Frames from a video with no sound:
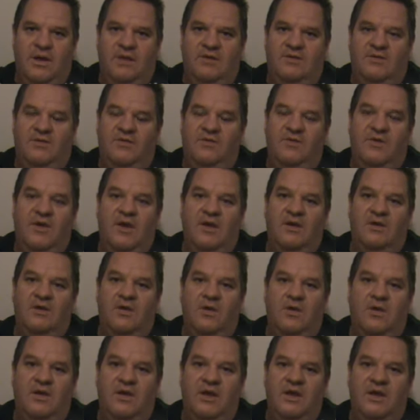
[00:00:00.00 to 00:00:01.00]
It's as though
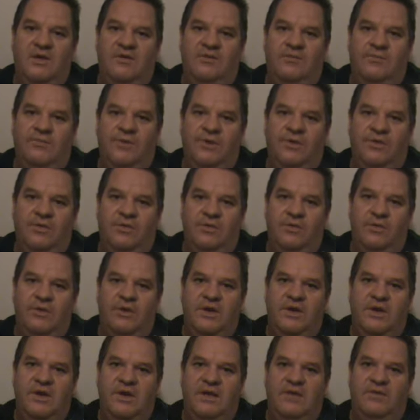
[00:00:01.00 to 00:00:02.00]
God hears my
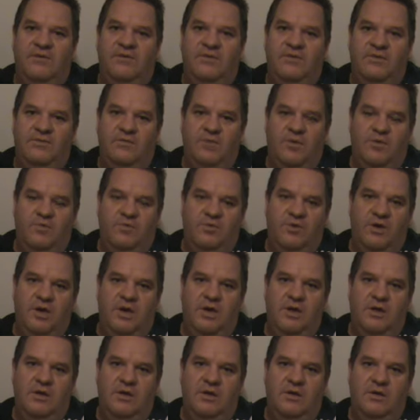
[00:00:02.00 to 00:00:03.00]
thought and answers my
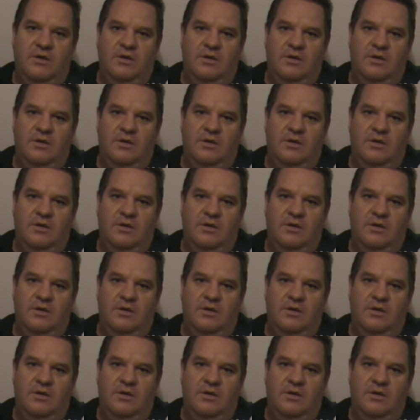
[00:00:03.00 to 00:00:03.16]
prayer.